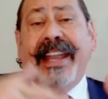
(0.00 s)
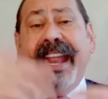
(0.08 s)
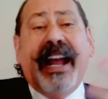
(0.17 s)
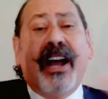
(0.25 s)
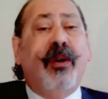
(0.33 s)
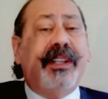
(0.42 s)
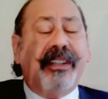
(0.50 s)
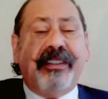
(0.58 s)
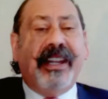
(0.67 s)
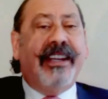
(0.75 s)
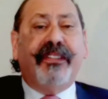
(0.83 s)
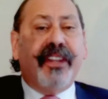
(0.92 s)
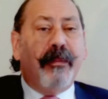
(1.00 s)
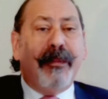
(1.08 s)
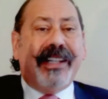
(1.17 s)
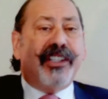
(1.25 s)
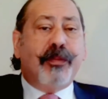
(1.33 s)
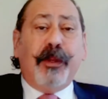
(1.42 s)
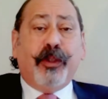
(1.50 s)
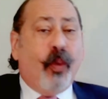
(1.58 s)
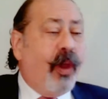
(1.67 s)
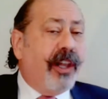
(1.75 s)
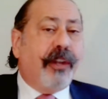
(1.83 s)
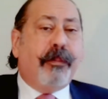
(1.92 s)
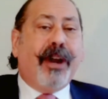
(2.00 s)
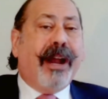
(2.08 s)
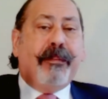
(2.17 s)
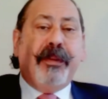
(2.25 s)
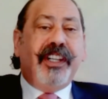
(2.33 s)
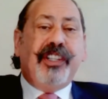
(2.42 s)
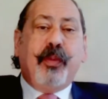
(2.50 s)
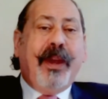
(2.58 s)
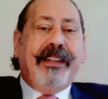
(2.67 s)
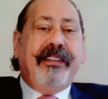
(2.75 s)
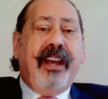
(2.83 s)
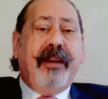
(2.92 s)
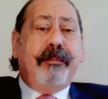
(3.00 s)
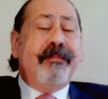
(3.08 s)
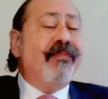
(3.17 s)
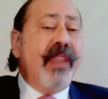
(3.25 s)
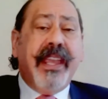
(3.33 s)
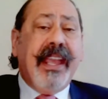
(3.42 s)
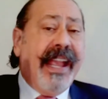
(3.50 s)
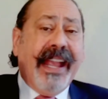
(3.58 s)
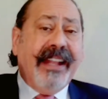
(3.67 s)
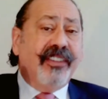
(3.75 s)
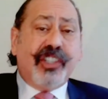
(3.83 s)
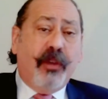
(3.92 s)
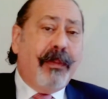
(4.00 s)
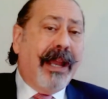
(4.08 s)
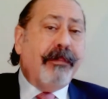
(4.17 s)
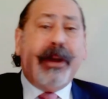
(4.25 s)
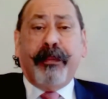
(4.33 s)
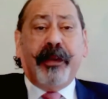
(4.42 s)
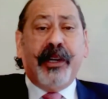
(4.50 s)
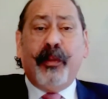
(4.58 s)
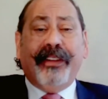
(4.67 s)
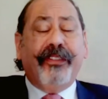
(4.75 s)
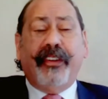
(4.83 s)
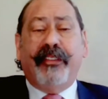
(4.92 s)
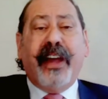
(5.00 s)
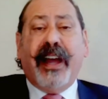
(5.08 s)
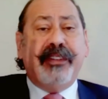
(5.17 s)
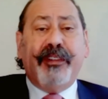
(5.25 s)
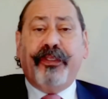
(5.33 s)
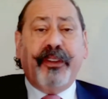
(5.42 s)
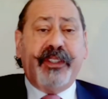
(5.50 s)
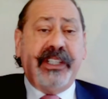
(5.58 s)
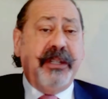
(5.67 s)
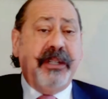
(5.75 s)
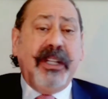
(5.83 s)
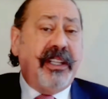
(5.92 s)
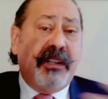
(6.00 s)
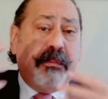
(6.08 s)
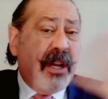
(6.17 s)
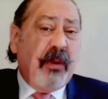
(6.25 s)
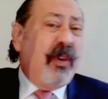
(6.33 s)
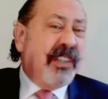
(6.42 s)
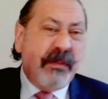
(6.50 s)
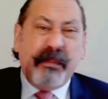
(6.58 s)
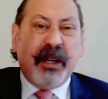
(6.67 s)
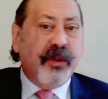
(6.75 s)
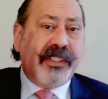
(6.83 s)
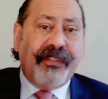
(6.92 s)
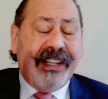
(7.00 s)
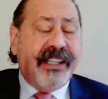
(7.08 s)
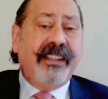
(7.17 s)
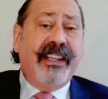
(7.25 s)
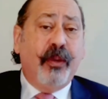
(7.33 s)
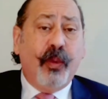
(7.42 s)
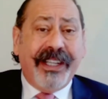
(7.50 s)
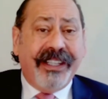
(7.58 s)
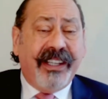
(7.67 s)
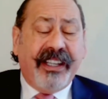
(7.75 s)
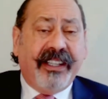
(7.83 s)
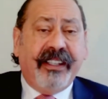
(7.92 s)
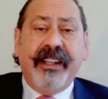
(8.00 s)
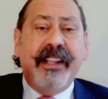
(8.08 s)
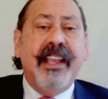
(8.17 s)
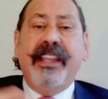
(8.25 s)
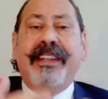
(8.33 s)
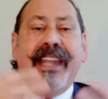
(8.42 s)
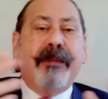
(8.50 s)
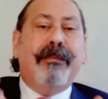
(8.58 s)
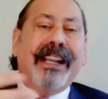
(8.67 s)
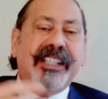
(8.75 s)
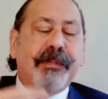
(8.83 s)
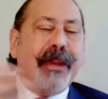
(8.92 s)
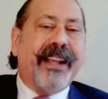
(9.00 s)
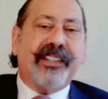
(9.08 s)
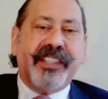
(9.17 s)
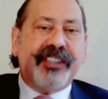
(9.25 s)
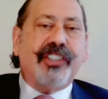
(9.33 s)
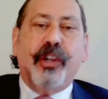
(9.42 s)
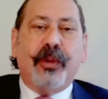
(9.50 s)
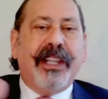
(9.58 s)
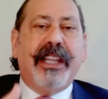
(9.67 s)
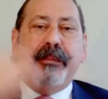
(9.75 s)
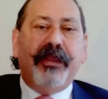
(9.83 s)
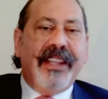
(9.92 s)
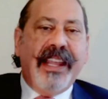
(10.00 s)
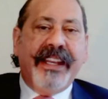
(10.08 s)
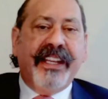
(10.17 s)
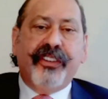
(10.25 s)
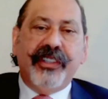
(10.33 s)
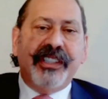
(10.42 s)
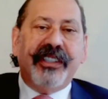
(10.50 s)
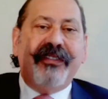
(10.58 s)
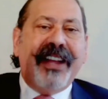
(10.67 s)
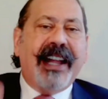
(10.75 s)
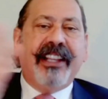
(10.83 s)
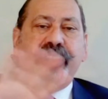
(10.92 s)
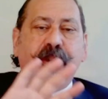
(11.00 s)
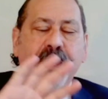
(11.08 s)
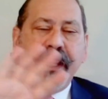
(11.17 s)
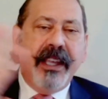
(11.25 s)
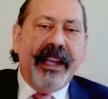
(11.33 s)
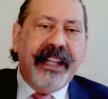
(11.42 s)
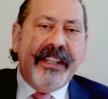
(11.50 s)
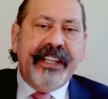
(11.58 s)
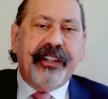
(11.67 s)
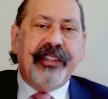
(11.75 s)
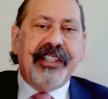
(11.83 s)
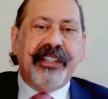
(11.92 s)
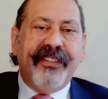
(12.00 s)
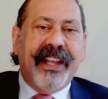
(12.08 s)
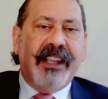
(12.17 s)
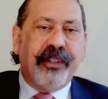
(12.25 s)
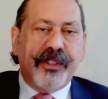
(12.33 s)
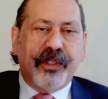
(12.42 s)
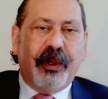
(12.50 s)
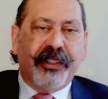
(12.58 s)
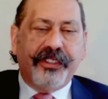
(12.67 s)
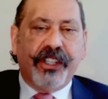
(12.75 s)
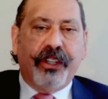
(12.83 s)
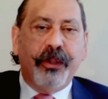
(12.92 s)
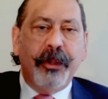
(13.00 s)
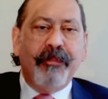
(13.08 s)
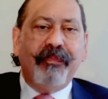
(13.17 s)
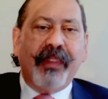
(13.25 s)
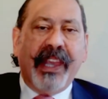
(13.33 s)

and now at the date of commencement, all the properties went up. And so my property went from $5 to $15 million, but it wasn't because of anything we did. Then my spouse has no claim to that increase in value, and the increase in value is also